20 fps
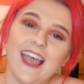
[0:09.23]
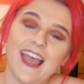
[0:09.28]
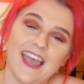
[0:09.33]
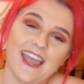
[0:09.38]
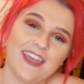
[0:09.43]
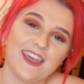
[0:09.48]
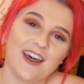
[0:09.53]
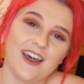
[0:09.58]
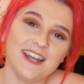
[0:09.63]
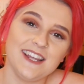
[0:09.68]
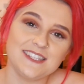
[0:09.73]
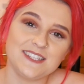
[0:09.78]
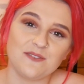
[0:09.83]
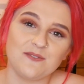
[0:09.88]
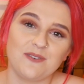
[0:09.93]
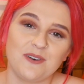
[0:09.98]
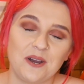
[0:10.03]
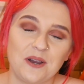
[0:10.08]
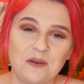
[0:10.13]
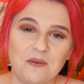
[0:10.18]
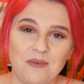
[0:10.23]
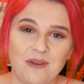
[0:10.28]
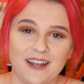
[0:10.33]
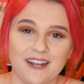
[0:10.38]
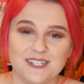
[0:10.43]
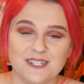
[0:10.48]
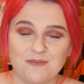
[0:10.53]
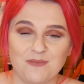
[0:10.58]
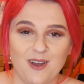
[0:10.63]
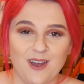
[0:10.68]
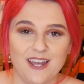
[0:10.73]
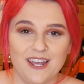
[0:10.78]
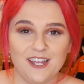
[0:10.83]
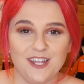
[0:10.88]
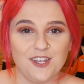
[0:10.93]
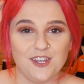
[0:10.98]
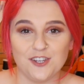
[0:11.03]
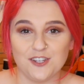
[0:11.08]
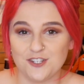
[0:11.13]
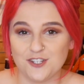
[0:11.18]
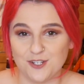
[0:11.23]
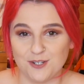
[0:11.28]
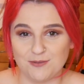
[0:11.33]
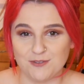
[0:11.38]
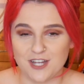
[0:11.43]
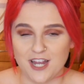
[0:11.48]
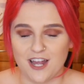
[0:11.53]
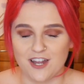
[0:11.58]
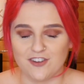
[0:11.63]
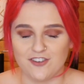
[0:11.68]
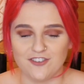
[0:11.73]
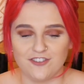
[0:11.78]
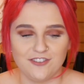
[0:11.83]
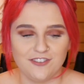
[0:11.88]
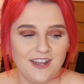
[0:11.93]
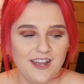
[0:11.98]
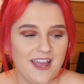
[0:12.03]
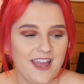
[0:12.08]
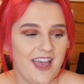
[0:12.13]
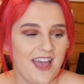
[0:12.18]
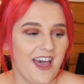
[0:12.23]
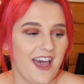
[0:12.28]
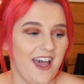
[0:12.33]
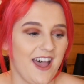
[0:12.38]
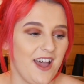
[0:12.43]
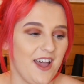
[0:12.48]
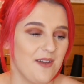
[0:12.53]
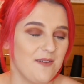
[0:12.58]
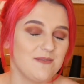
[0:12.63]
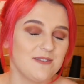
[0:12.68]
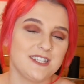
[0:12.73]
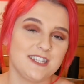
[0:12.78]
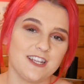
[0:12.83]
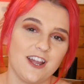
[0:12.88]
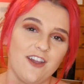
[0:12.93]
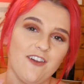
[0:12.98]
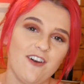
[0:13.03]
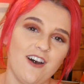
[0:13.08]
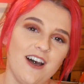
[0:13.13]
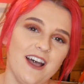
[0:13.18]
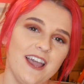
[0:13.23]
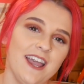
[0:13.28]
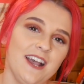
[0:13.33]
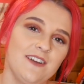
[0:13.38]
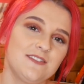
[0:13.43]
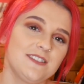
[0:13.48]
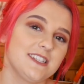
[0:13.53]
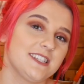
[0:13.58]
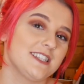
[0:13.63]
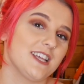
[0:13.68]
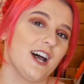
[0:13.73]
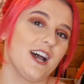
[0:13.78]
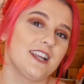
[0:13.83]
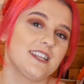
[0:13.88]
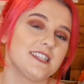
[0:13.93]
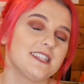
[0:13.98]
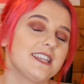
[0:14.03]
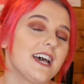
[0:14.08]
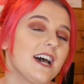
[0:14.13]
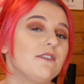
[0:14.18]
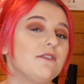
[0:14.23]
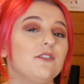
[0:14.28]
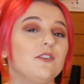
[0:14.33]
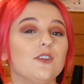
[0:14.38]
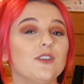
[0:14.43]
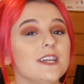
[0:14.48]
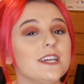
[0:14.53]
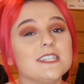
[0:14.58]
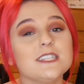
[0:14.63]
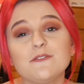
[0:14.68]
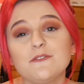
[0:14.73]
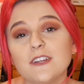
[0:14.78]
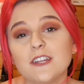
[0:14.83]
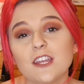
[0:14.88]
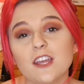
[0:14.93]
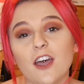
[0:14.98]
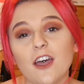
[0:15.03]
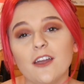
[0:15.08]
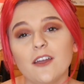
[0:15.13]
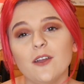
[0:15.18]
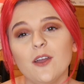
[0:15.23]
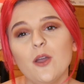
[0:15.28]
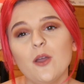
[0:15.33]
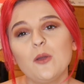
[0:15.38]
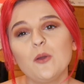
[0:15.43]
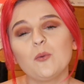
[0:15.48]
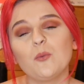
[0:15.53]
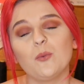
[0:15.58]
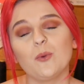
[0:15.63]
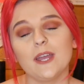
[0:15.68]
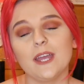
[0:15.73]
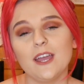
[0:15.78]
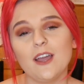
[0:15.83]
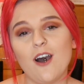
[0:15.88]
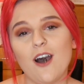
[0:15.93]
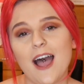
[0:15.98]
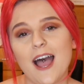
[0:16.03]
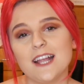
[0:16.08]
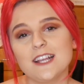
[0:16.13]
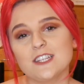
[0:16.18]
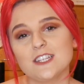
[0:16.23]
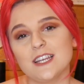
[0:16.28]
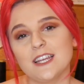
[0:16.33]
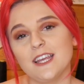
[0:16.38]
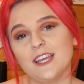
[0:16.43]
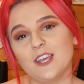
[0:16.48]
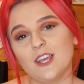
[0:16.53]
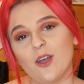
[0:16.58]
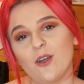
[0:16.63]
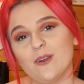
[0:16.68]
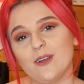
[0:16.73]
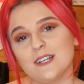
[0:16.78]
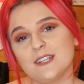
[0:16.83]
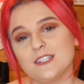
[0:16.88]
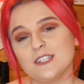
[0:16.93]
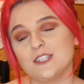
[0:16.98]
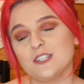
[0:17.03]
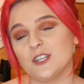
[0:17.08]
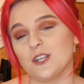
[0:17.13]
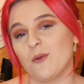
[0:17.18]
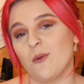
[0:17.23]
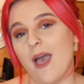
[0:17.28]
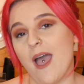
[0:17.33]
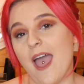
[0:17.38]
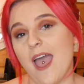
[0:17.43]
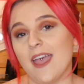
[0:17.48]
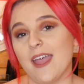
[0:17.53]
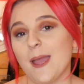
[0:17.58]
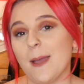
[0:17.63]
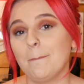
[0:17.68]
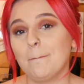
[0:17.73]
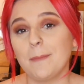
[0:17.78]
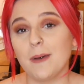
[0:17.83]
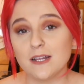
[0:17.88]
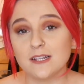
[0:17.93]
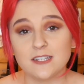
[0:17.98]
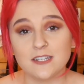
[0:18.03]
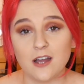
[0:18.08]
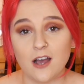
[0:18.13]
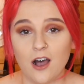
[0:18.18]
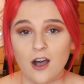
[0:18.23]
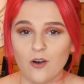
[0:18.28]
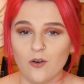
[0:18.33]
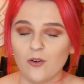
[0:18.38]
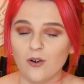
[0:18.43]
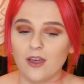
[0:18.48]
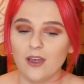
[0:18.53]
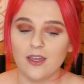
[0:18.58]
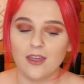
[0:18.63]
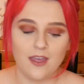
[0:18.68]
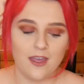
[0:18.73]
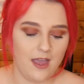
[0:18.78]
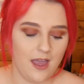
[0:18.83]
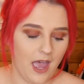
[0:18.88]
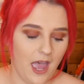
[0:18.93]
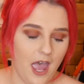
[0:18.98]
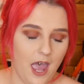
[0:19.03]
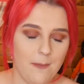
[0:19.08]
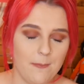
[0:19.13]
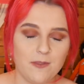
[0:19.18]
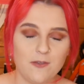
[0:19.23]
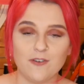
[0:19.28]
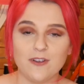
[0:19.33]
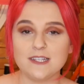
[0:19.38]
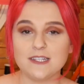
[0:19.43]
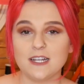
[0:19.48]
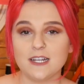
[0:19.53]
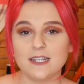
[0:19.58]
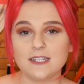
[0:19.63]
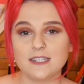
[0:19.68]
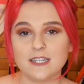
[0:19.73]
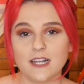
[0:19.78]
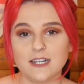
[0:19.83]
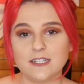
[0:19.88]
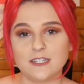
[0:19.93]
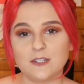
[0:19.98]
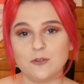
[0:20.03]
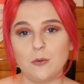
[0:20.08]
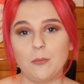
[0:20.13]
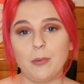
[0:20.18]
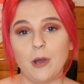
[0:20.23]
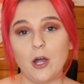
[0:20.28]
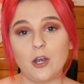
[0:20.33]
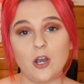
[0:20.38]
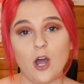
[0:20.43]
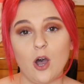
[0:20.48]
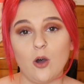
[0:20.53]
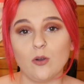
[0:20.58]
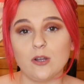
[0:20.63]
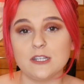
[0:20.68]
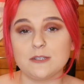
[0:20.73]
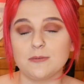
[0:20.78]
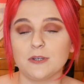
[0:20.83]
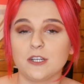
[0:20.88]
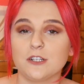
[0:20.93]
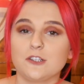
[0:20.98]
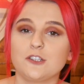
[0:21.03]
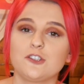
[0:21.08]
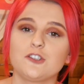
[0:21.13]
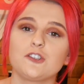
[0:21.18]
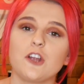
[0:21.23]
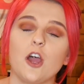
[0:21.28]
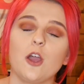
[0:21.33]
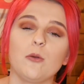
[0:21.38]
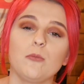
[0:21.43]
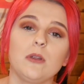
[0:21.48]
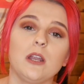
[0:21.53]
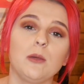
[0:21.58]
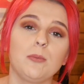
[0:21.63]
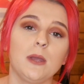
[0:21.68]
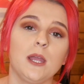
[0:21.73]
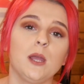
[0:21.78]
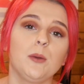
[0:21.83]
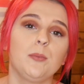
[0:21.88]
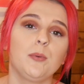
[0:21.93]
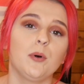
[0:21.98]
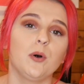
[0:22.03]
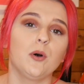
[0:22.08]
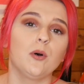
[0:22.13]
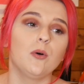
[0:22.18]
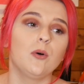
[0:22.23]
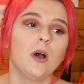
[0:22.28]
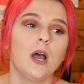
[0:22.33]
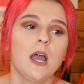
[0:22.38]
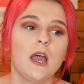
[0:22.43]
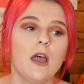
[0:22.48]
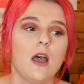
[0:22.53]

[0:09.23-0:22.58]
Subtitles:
Hey guys, welcome back to my YouTube channel. So I have decided that for this video we are actually going to do a buttonhole. The reason I decided to do a buttonhole is because so many people